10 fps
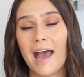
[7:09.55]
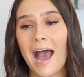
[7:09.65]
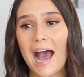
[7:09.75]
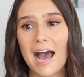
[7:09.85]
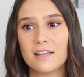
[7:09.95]

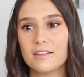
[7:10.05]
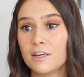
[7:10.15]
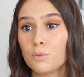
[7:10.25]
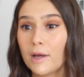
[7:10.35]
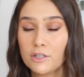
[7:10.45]
and
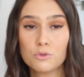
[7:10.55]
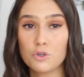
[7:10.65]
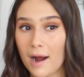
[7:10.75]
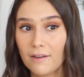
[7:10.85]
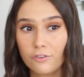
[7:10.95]
then when you
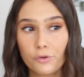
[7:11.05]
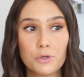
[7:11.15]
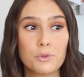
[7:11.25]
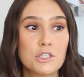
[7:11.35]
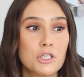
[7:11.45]
travel,
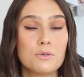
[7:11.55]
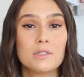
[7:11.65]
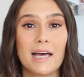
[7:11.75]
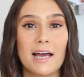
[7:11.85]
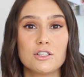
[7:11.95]
you could use
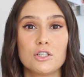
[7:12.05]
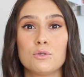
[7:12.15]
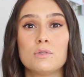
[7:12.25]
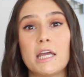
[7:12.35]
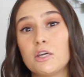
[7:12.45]
that
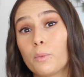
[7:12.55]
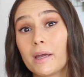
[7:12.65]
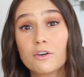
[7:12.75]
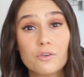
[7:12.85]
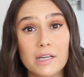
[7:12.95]
to take
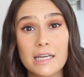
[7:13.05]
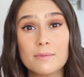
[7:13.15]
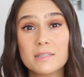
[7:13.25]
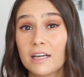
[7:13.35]
away creams.